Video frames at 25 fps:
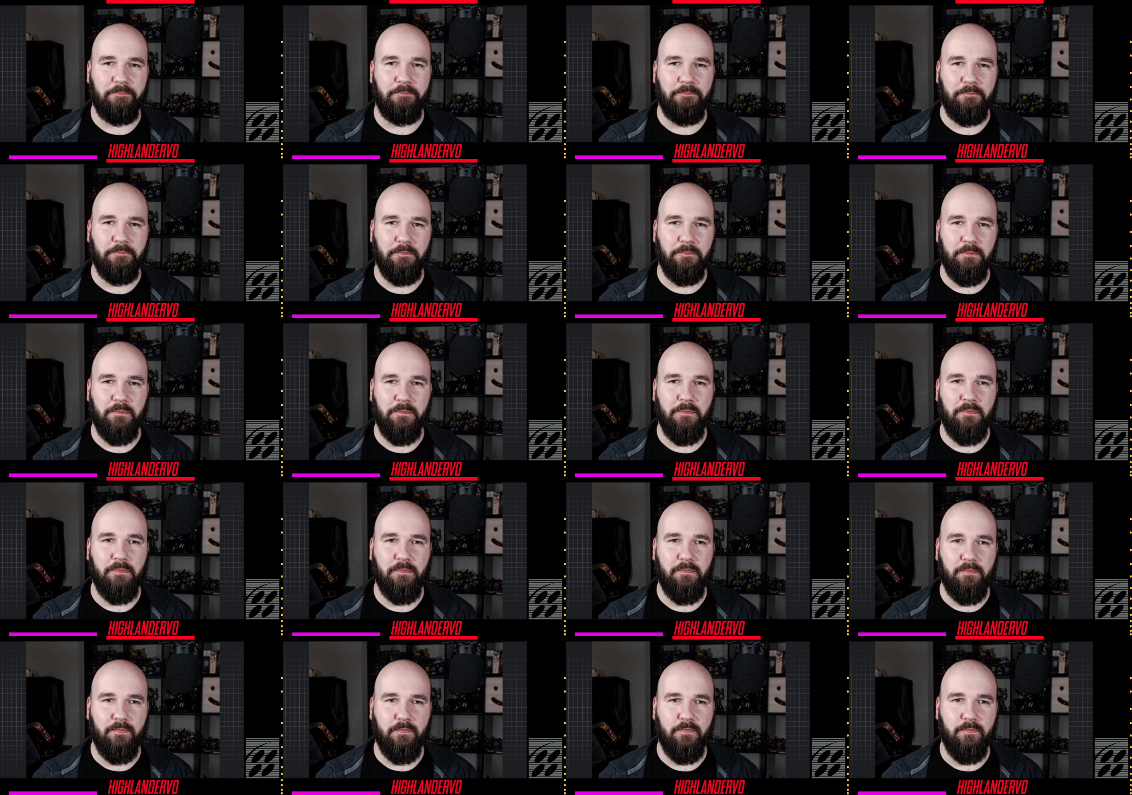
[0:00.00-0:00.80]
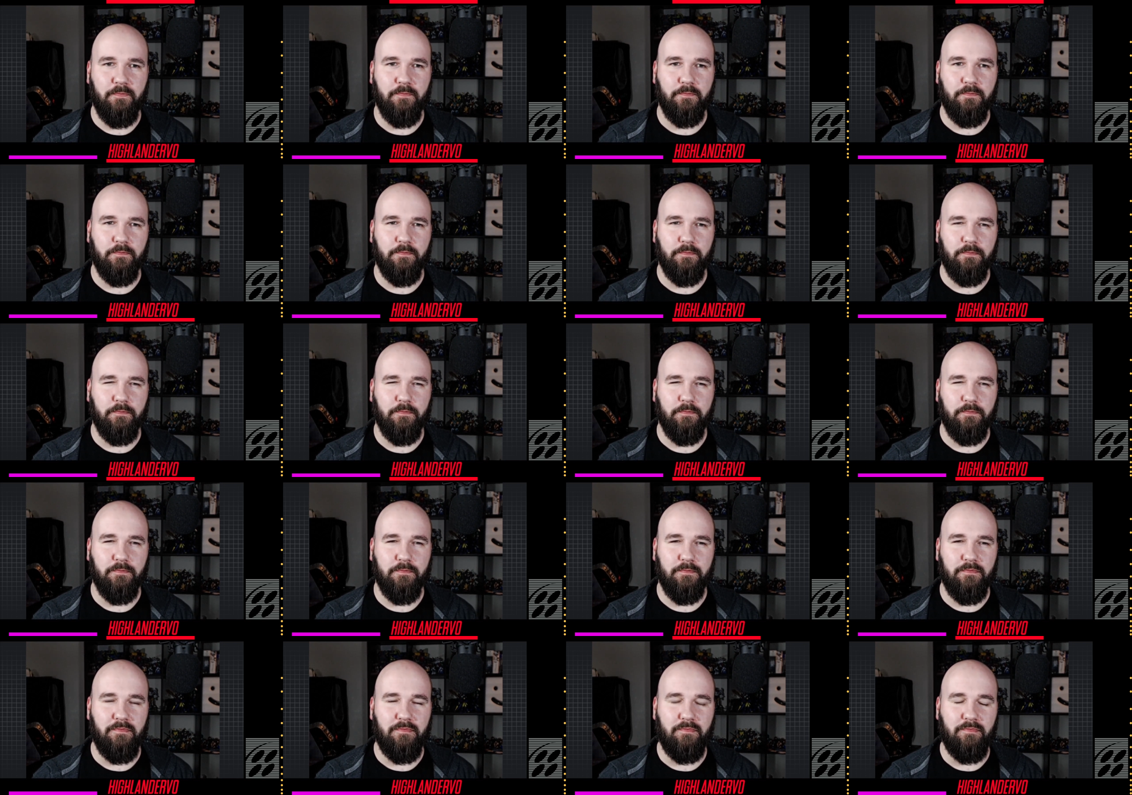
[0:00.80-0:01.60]

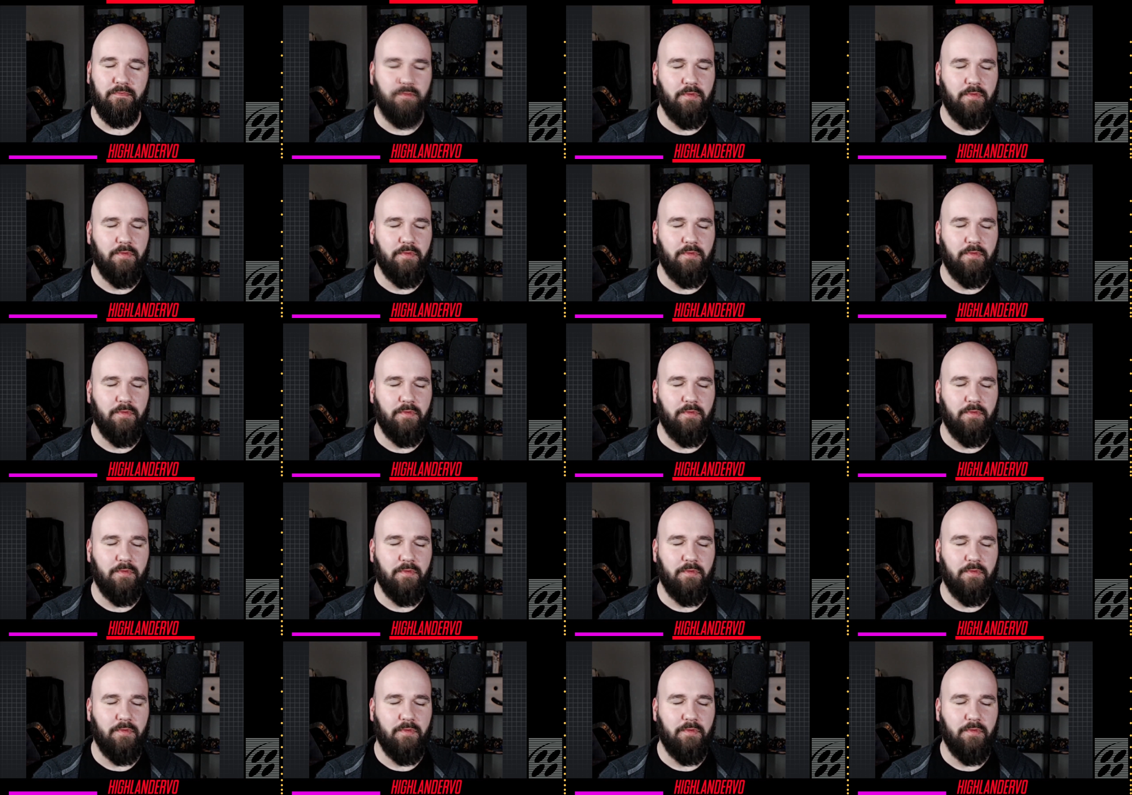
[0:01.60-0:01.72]
Nothing is said.